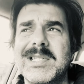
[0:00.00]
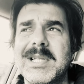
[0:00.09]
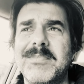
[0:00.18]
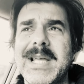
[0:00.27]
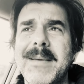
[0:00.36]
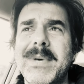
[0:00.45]

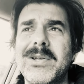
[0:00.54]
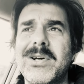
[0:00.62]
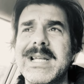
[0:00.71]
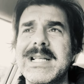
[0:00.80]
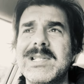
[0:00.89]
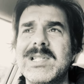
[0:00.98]
September
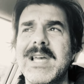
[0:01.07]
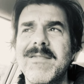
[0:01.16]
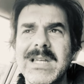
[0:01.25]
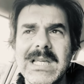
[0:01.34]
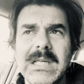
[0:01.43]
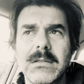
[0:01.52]

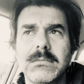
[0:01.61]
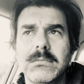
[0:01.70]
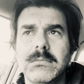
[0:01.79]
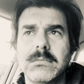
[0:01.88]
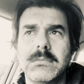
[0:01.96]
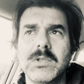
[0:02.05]
1970?
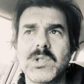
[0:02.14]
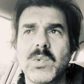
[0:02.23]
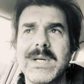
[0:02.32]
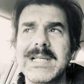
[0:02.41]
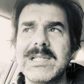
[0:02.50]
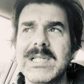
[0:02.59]
He was
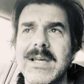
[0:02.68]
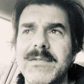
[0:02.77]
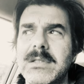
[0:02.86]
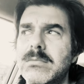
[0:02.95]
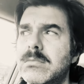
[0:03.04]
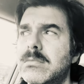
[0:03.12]

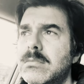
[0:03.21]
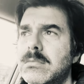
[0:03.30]
27.